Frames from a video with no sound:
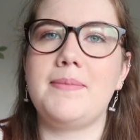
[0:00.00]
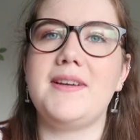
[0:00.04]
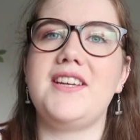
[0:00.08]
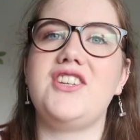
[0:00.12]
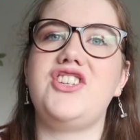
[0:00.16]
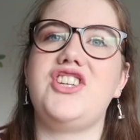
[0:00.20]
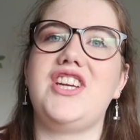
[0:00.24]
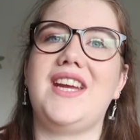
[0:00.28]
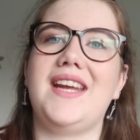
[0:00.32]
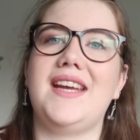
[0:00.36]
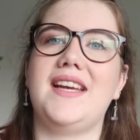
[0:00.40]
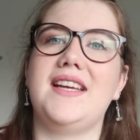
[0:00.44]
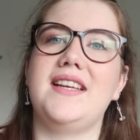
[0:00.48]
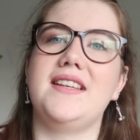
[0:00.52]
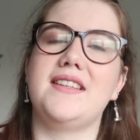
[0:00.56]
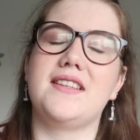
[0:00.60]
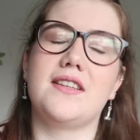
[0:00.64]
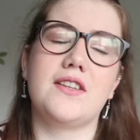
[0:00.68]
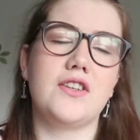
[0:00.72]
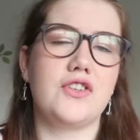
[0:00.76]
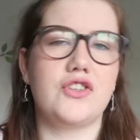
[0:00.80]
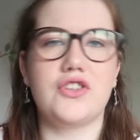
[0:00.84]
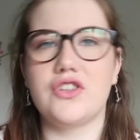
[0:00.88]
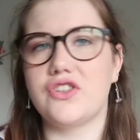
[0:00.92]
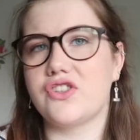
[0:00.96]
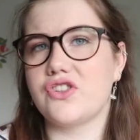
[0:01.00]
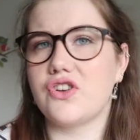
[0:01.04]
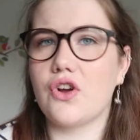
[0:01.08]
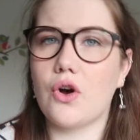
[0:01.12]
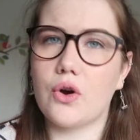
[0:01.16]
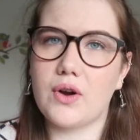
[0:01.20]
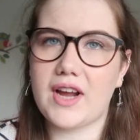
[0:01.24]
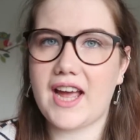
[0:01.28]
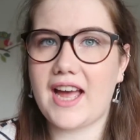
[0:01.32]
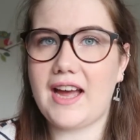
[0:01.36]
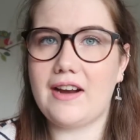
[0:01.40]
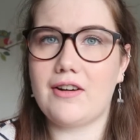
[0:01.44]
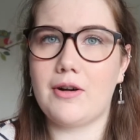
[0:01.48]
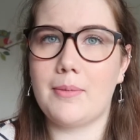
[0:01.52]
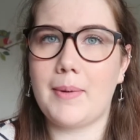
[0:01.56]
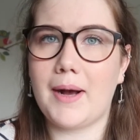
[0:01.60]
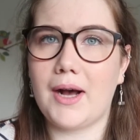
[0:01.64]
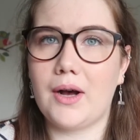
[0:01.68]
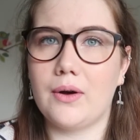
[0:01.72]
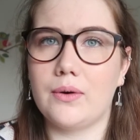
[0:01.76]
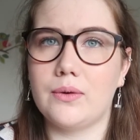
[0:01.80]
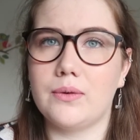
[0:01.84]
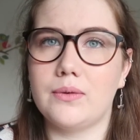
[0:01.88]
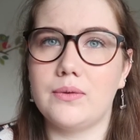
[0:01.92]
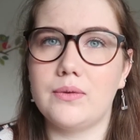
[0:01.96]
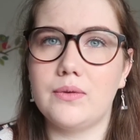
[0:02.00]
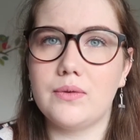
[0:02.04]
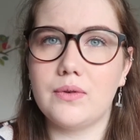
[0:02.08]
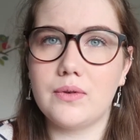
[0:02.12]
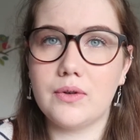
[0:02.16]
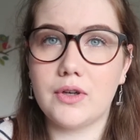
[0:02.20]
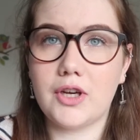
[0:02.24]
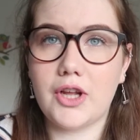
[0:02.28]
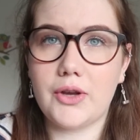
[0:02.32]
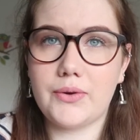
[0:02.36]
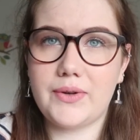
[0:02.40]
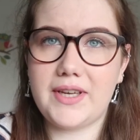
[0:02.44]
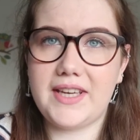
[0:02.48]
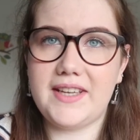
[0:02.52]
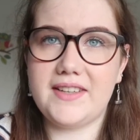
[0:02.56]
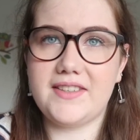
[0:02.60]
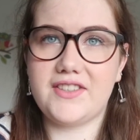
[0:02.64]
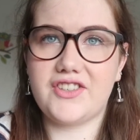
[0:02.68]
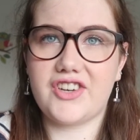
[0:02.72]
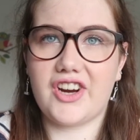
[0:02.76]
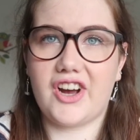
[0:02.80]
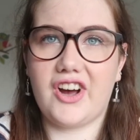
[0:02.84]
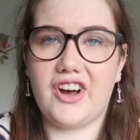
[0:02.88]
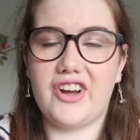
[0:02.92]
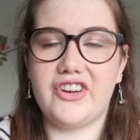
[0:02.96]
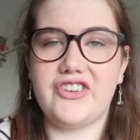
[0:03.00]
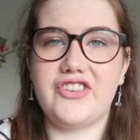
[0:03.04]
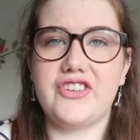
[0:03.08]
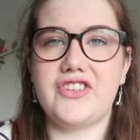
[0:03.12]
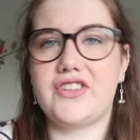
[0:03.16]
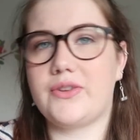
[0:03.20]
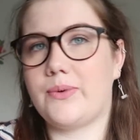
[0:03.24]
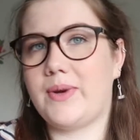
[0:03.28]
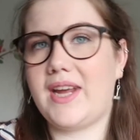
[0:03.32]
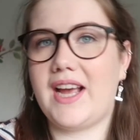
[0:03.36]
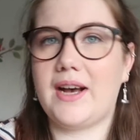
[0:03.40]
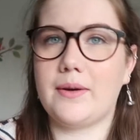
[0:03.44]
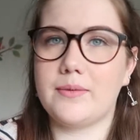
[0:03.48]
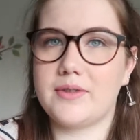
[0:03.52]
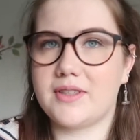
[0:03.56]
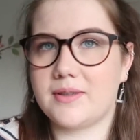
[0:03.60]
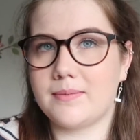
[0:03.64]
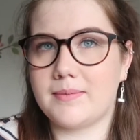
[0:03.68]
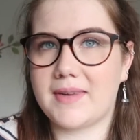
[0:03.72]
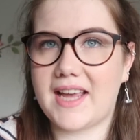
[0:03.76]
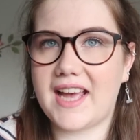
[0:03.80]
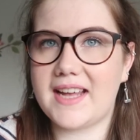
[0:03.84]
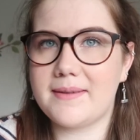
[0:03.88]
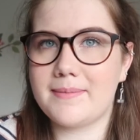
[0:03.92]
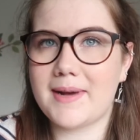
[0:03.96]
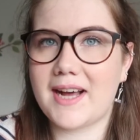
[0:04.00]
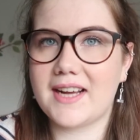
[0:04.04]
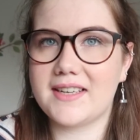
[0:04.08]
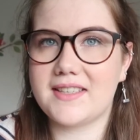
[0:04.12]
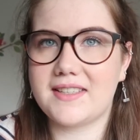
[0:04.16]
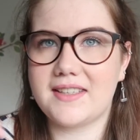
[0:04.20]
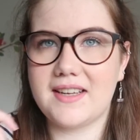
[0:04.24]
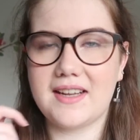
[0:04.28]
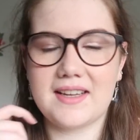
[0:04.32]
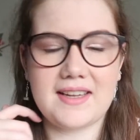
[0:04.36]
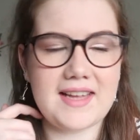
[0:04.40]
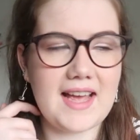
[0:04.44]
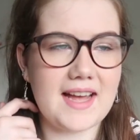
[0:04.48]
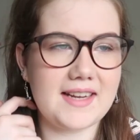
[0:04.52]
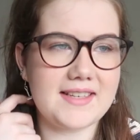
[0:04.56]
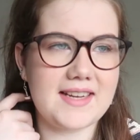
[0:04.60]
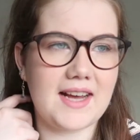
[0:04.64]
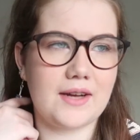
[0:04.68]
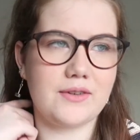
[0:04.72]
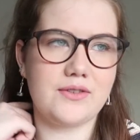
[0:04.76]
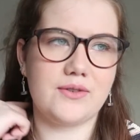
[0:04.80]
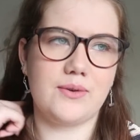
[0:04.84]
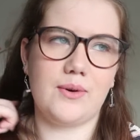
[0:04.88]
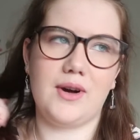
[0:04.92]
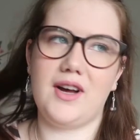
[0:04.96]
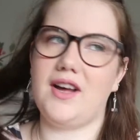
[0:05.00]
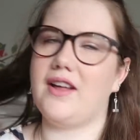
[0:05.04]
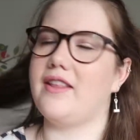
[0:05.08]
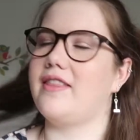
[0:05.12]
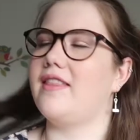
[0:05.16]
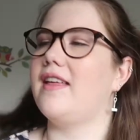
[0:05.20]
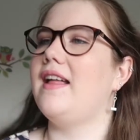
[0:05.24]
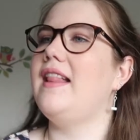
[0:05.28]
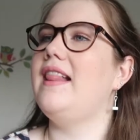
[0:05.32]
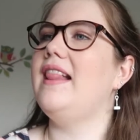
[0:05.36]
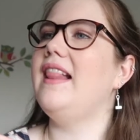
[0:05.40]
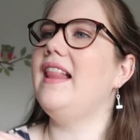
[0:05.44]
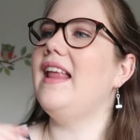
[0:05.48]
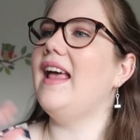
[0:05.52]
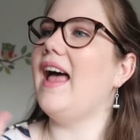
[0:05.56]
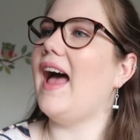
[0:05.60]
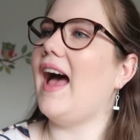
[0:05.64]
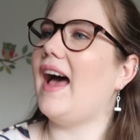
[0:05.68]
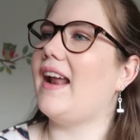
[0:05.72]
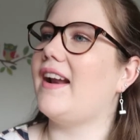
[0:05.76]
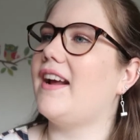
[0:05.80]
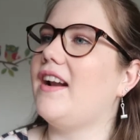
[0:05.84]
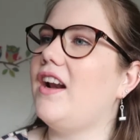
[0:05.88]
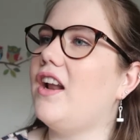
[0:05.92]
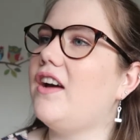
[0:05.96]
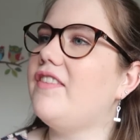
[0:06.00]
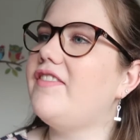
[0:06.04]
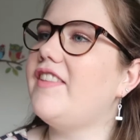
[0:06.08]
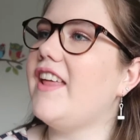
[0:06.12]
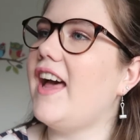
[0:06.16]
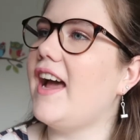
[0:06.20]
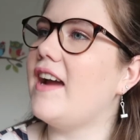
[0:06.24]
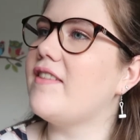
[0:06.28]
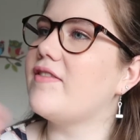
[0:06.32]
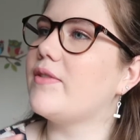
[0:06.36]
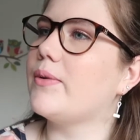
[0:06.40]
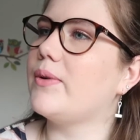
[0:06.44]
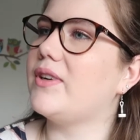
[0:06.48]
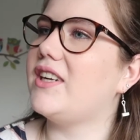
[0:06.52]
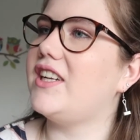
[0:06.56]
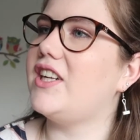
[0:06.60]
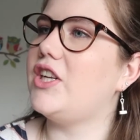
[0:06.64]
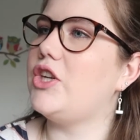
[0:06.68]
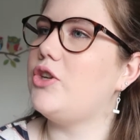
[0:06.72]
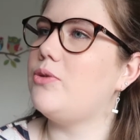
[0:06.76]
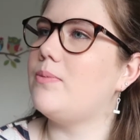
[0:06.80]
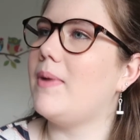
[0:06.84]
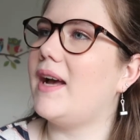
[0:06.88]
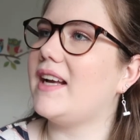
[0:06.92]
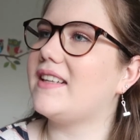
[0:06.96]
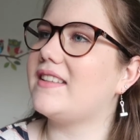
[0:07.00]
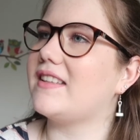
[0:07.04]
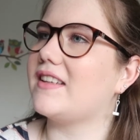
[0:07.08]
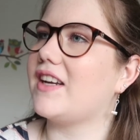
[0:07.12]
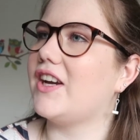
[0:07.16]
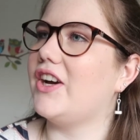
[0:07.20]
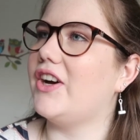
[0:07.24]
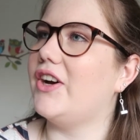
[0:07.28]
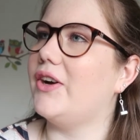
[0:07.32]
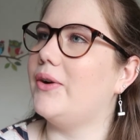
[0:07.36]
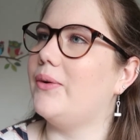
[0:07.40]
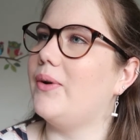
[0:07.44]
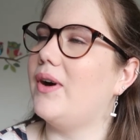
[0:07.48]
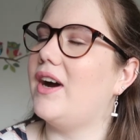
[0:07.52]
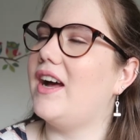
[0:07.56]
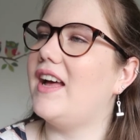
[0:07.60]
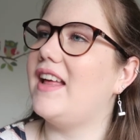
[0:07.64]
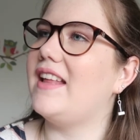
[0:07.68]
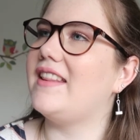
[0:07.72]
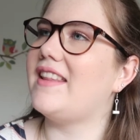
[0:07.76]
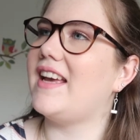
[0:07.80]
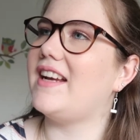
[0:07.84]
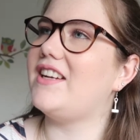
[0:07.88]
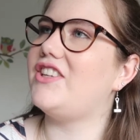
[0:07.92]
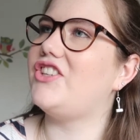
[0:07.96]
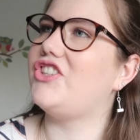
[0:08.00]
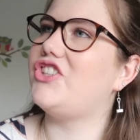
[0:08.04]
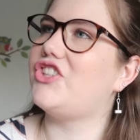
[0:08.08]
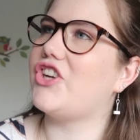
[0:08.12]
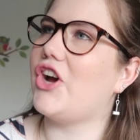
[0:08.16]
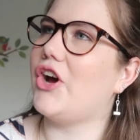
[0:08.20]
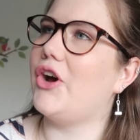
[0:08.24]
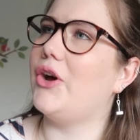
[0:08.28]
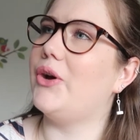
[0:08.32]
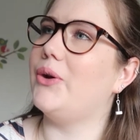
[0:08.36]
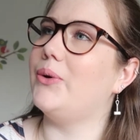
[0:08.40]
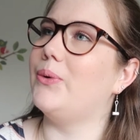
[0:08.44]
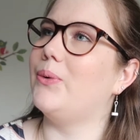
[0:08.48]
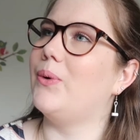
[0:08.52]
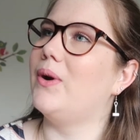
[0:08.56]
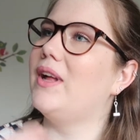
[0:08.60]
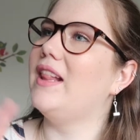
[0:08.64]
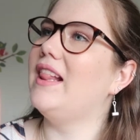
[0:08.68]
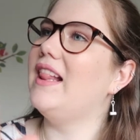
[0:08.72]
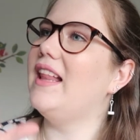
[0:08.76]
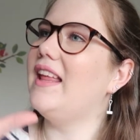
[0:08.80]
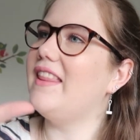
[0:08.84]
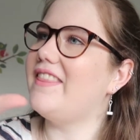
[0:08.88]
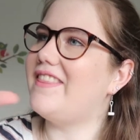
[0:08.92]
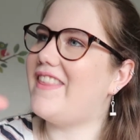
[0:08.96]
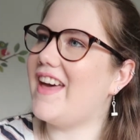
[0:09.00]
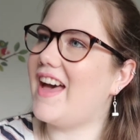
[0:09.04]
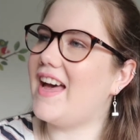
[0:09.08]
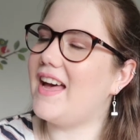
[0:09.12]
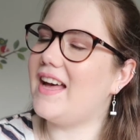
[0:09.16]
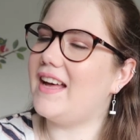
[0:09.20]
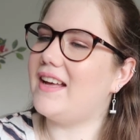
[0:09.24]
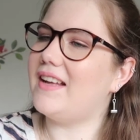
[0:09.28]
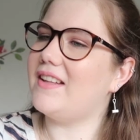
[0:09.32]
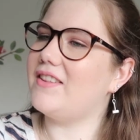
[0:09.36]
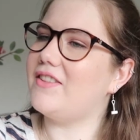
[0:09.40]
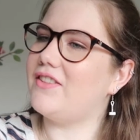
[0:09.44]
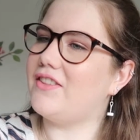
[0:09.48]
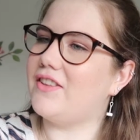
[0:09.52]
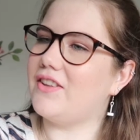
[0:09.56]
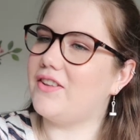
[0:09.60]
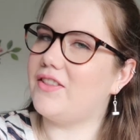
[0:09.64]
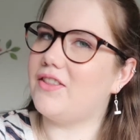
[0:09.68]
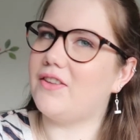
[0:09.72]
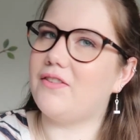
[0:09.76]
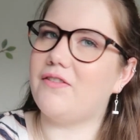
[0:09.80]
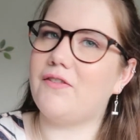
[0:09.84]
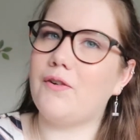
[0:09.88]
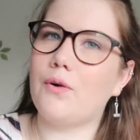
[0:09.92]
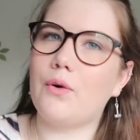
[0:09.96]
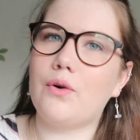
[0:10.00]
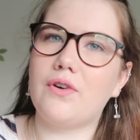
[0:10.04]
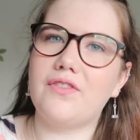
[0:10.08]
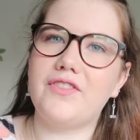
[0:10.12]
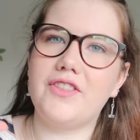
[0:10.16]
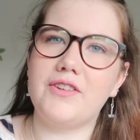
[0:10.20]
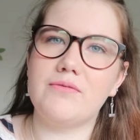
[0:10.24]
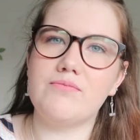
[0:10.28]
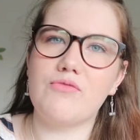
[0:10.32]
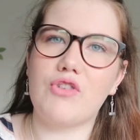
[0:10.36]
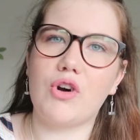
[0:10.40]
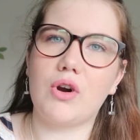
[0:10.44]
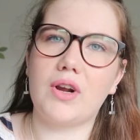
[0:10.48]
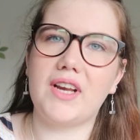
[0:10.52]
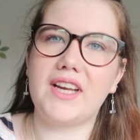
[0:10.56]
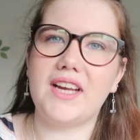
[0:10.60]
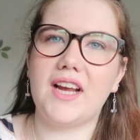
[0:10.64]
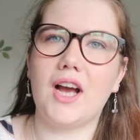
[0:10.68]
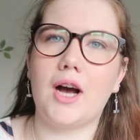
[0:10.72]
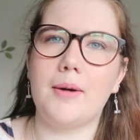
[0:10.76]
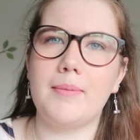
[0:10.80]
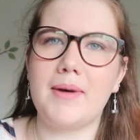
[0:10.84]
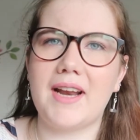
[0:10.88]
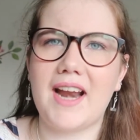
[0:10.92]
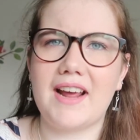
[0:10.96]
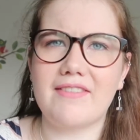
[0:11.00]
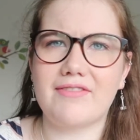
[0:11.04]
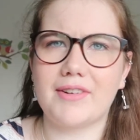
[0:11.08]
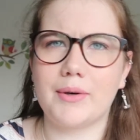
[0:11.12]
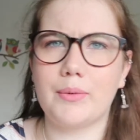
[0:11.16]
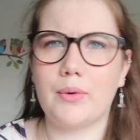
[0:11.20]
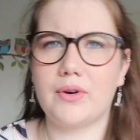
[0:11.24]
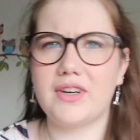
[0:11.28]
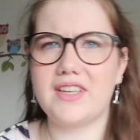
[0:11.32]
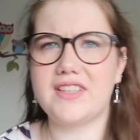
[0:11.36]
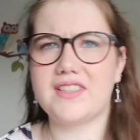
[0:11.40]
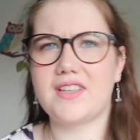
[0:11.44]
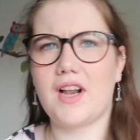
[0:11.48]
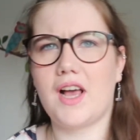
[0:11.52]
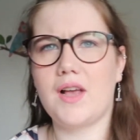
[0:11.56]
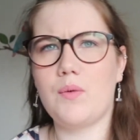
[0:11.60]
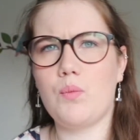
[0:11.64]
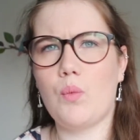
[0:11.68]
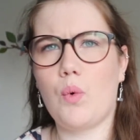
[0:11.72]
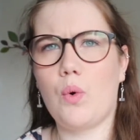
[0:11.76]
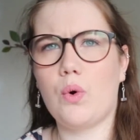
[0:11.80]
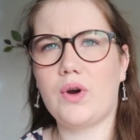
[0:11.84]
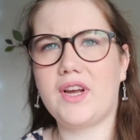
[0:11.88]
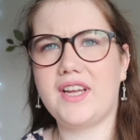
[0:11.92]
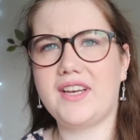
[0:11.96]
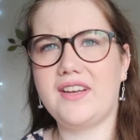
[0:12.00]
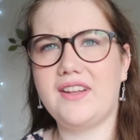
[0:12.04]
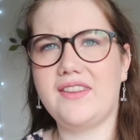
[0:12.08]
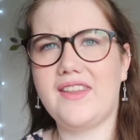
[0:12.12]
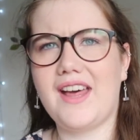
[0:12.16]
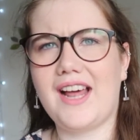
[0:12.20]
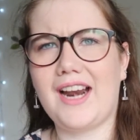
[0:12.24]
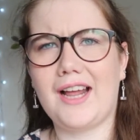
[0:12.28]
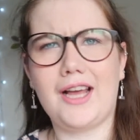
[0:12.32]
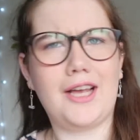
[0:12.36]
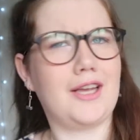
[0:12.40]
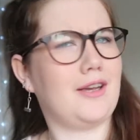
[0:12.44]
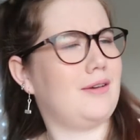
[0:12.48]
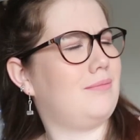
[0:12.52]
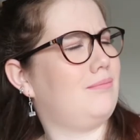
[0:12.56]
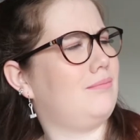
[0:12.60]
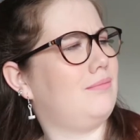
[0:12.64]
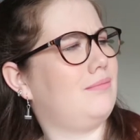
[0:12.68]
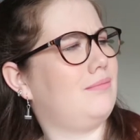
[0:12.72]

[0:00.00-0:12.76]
bitch he is, does not care about Loki's charge, so he helps them get down to earth. And I love that everyone in New Mexico, they show the 4 of them rocking up, and everyone is like walking and they're like